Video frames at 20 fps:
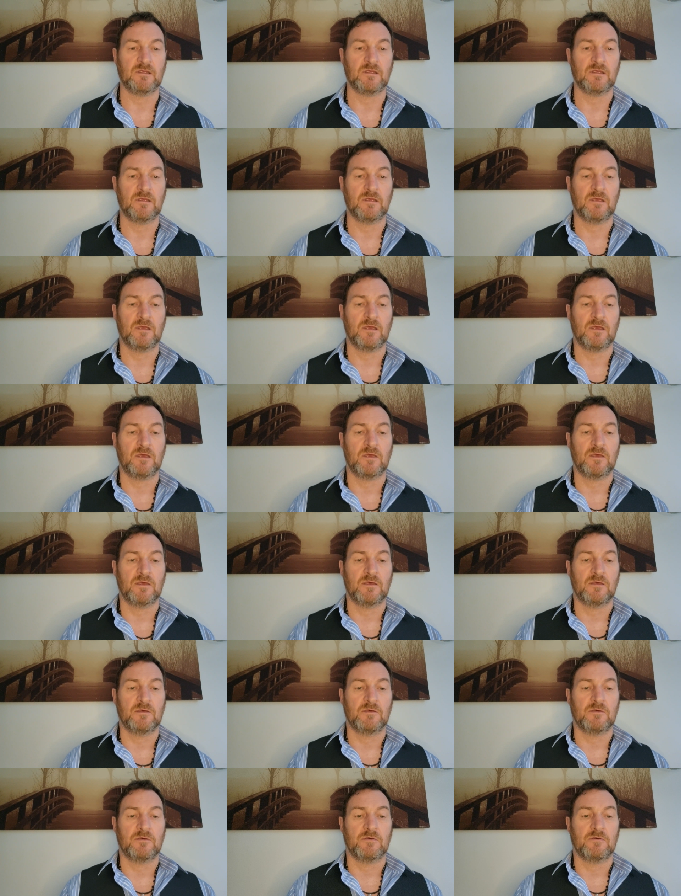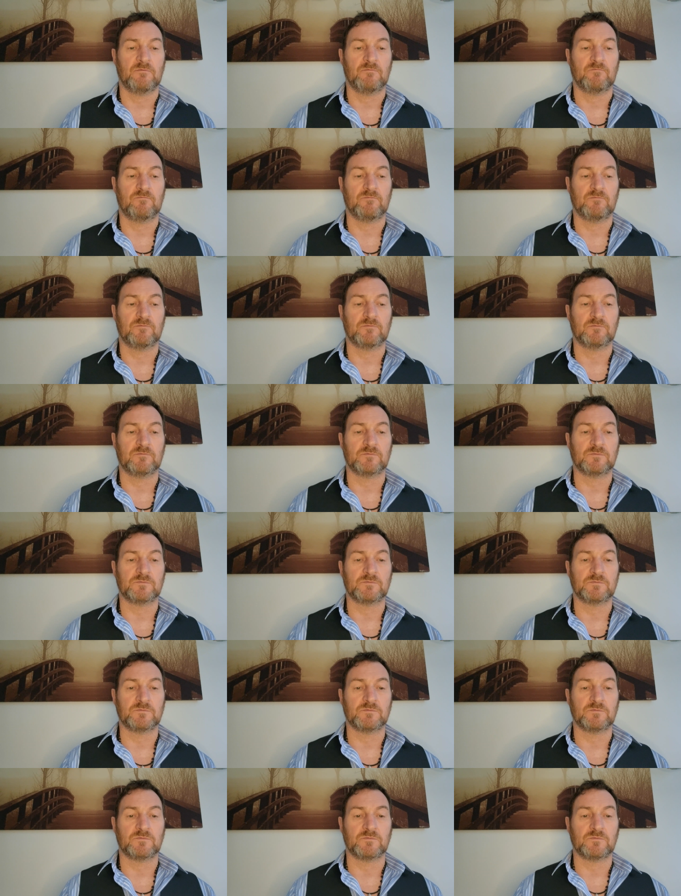(silence)